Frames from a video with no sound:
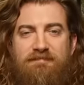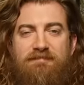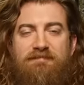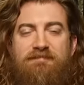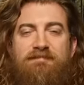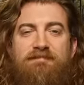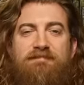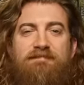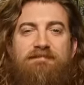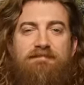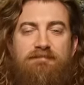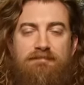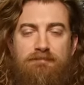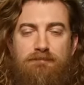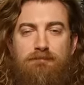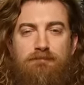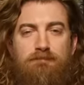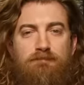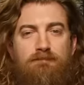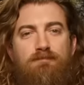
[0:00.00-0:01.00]

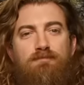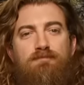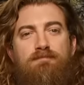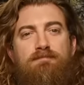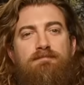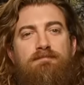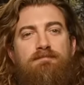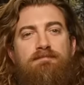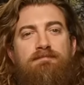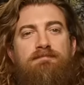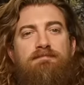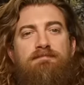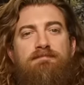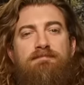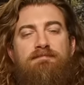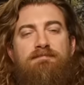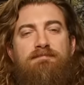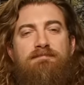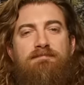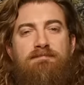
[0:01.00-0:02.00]

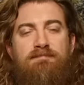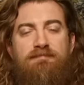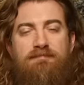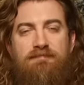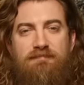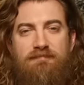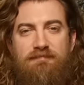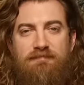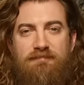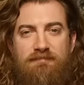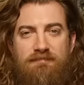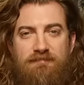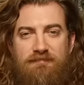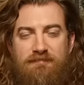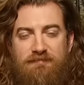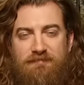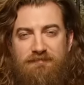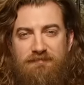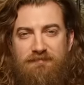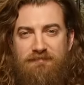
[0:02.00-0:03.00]
(silent)